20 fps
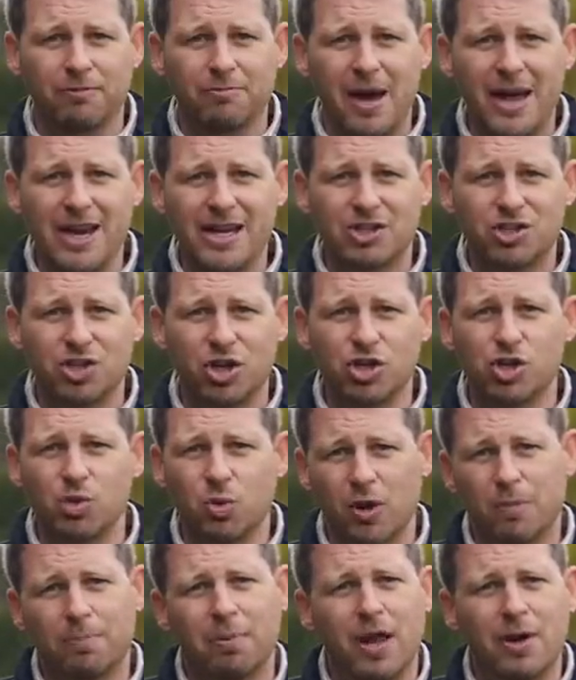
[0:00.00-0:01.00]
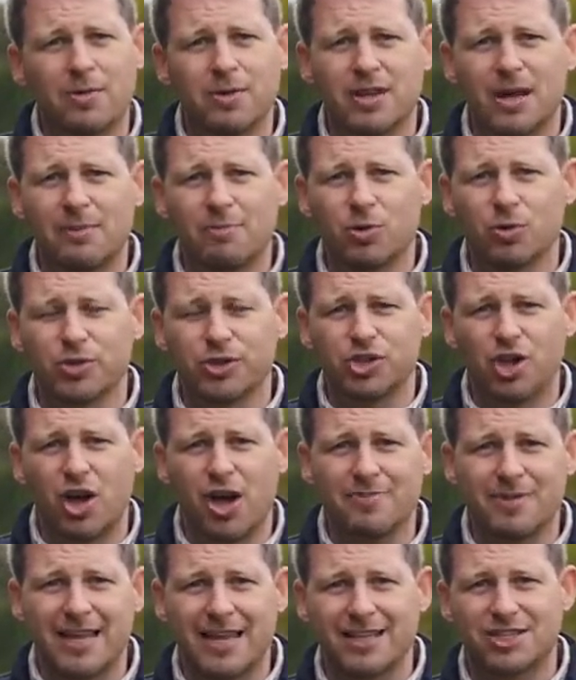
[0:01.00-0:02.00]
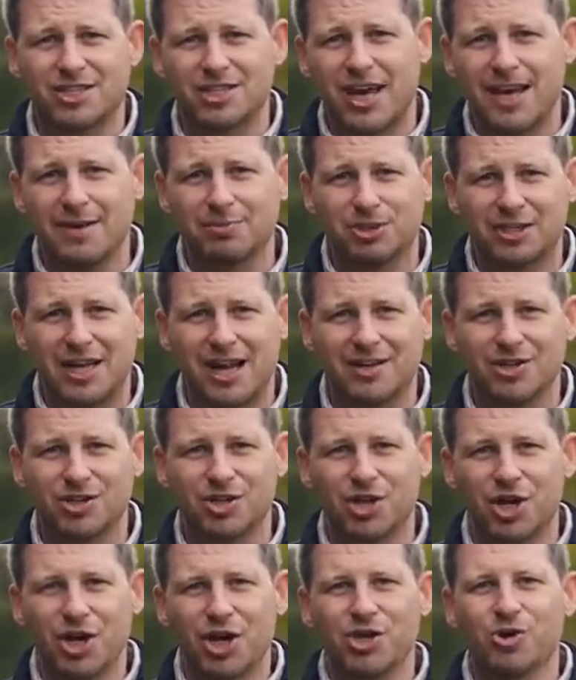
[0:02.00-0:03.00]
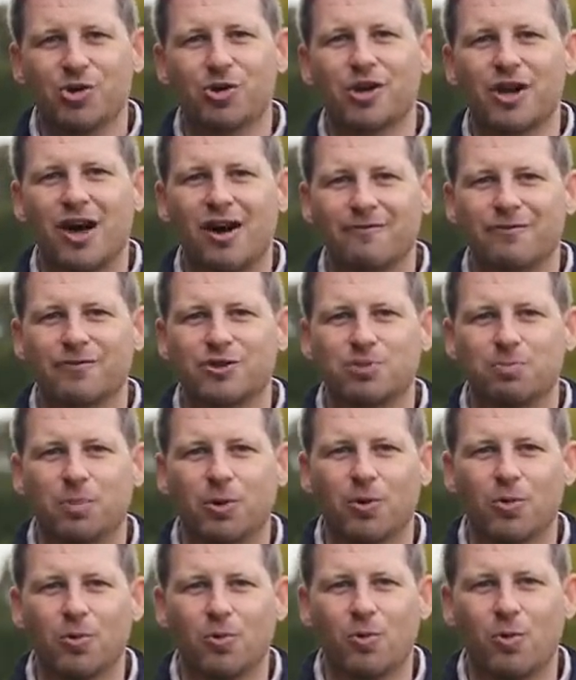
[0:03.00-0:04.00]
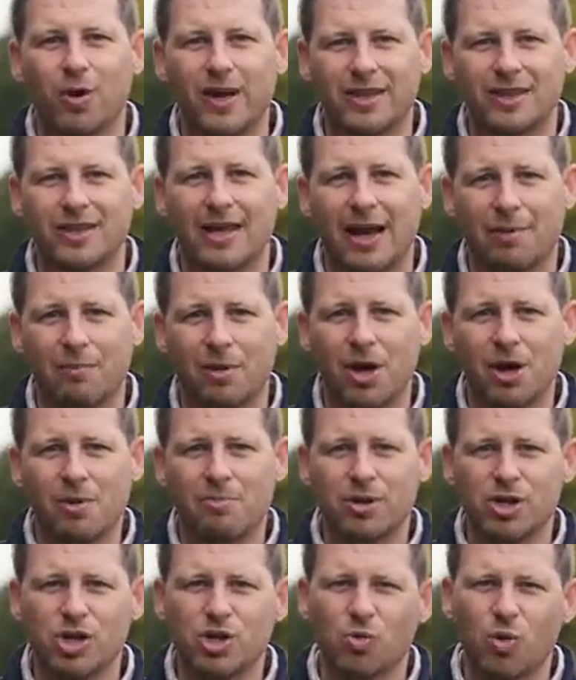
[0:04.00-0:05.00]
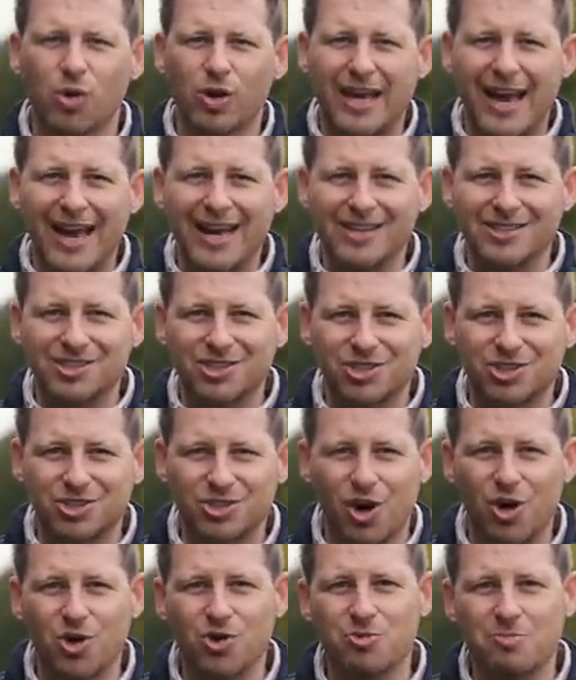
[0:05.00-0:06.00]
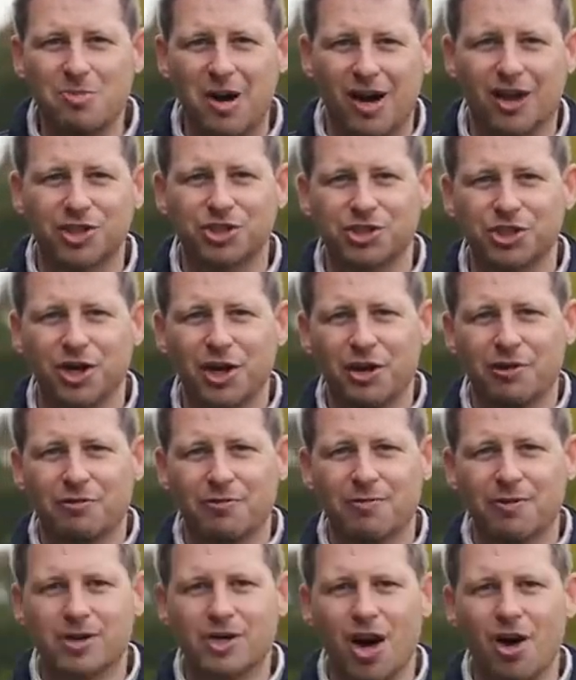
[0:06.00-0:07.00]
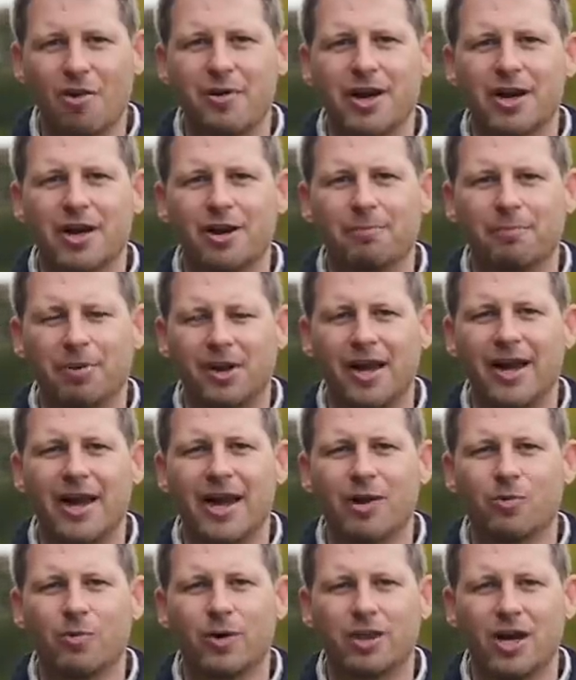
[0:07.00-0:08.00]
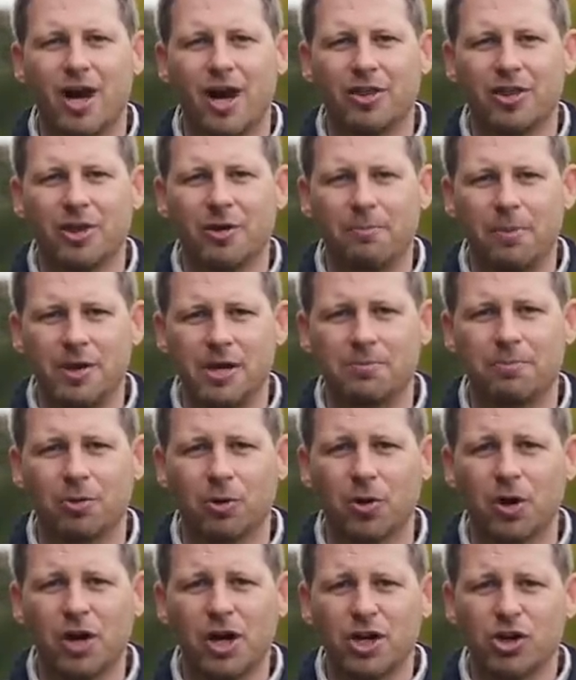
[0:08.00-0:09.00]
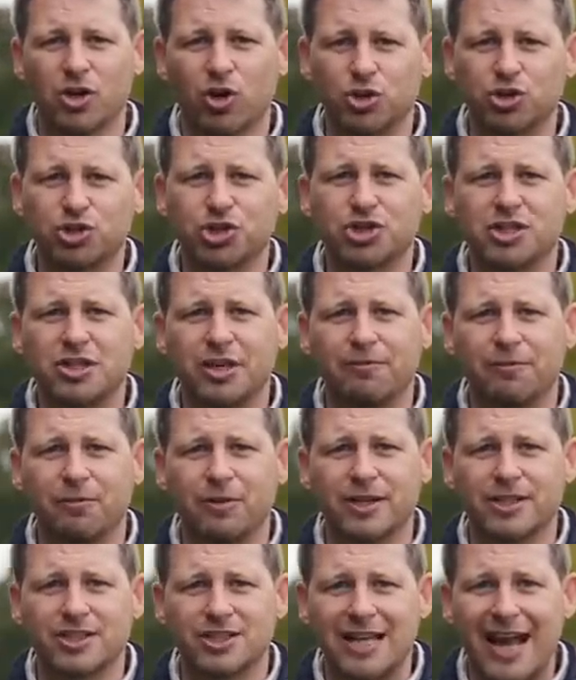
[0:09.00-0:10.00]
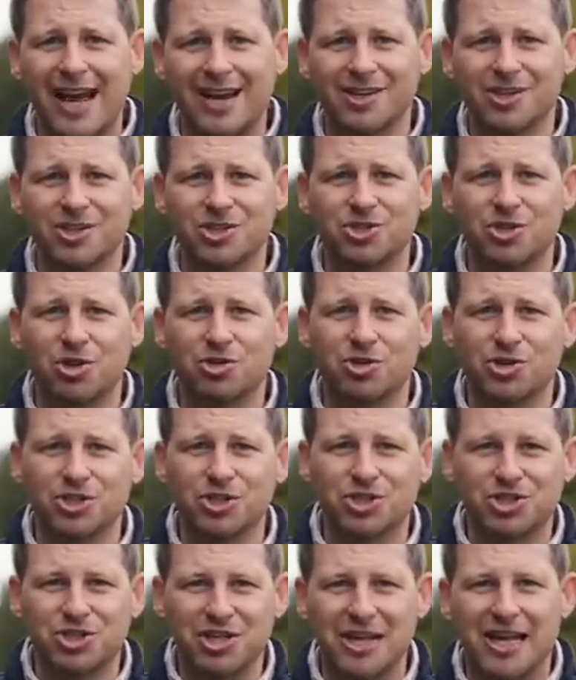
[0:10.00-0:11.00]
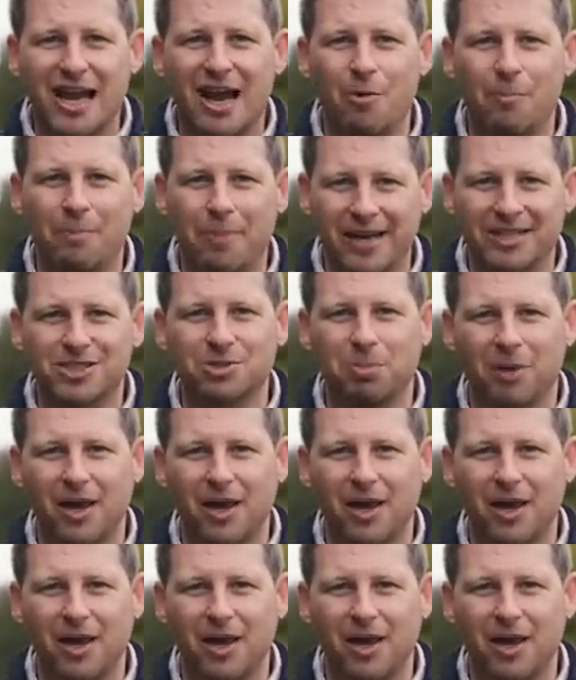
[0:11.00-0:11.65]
of mates and you want to play with them all the time. They're the same standard, you're comfortable with them. But you will gain so much from going and playing with other people. Not just differing standards, so you can see how better